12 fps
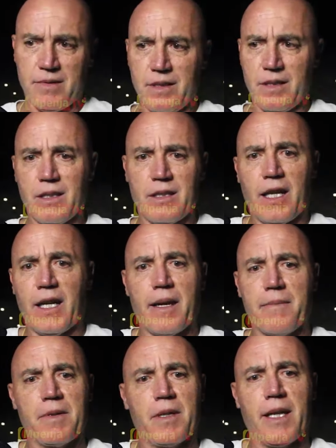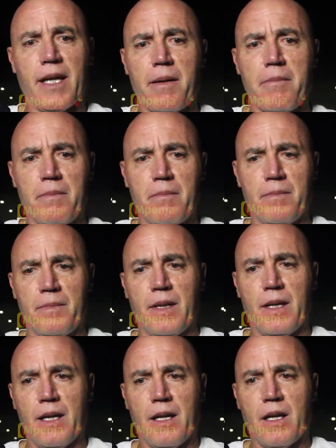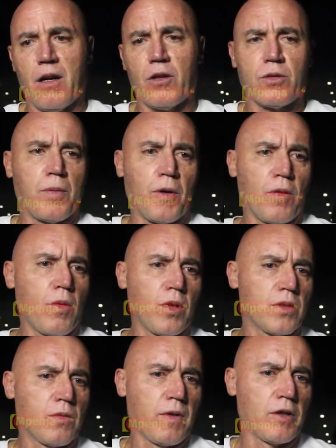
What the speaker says: Yeah. The three games. The game Osborg was